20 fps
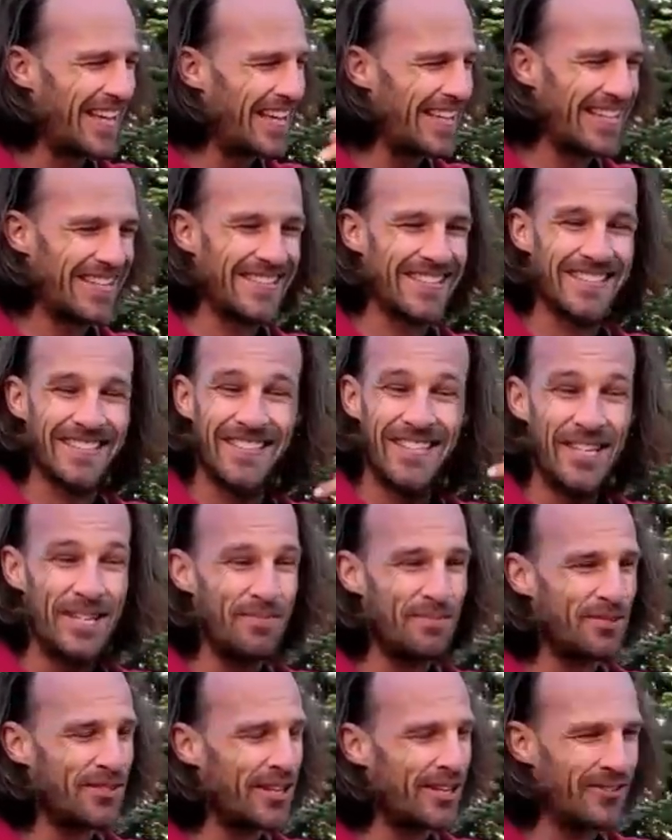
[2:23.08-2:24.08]
It just
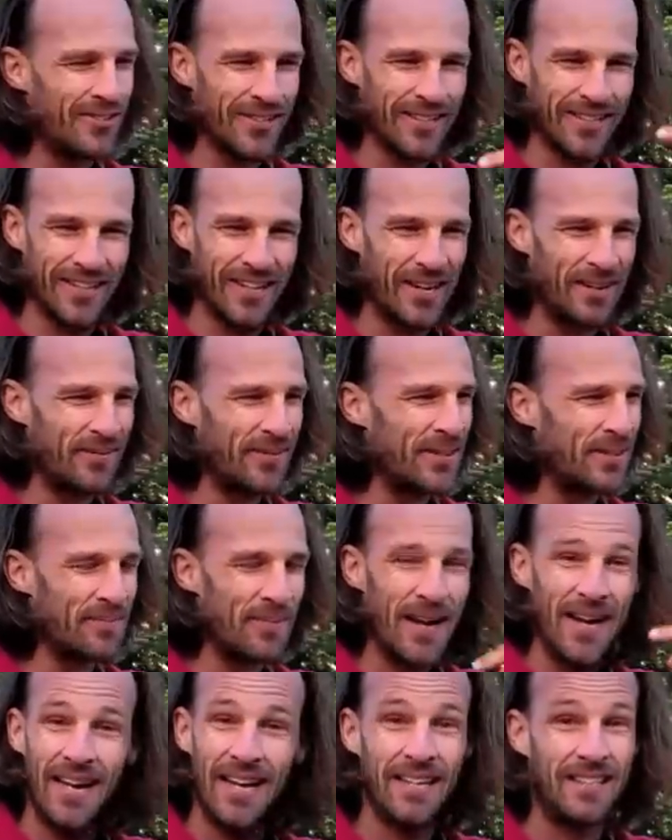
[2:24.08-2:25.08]
keeps going. I mean, the
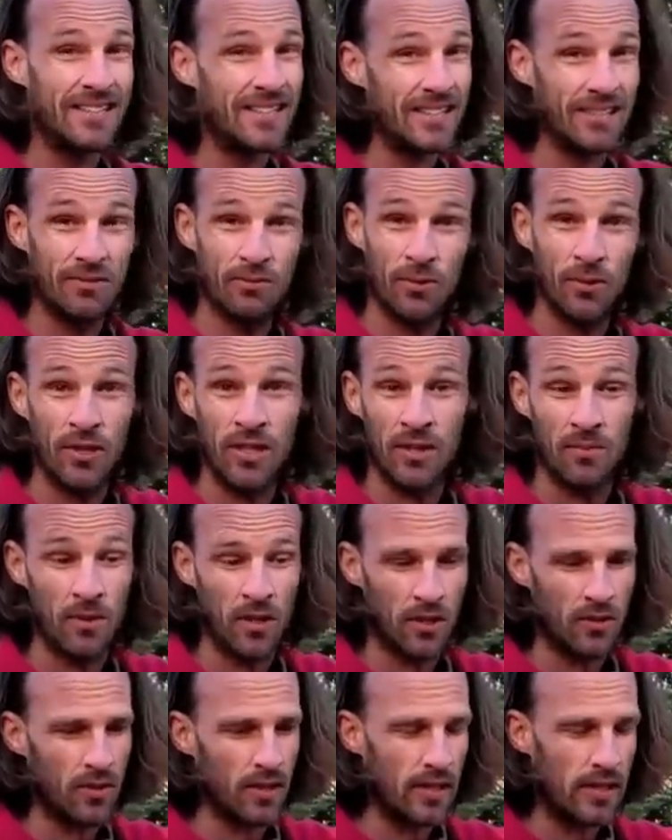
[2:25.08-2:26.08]
mind just will keep
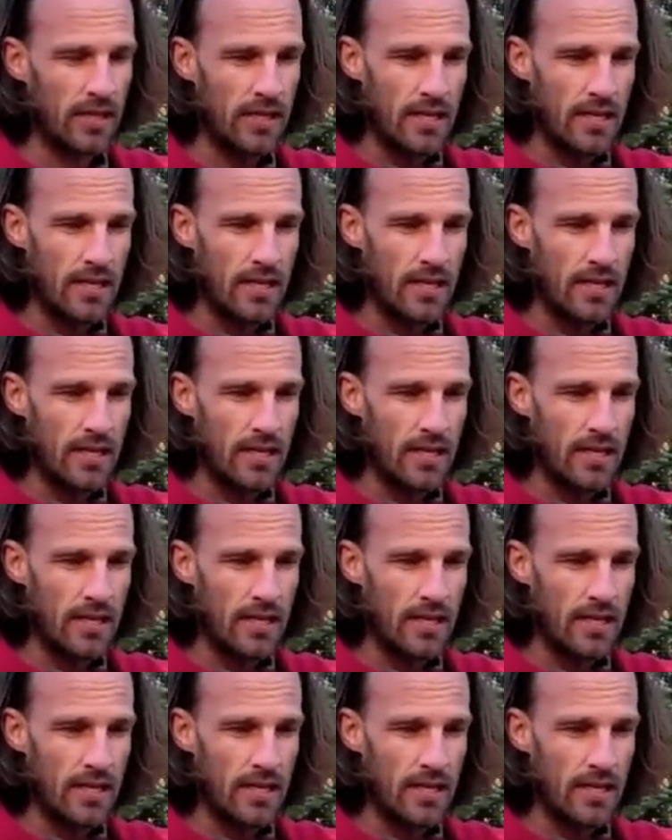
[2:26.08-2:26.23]
going.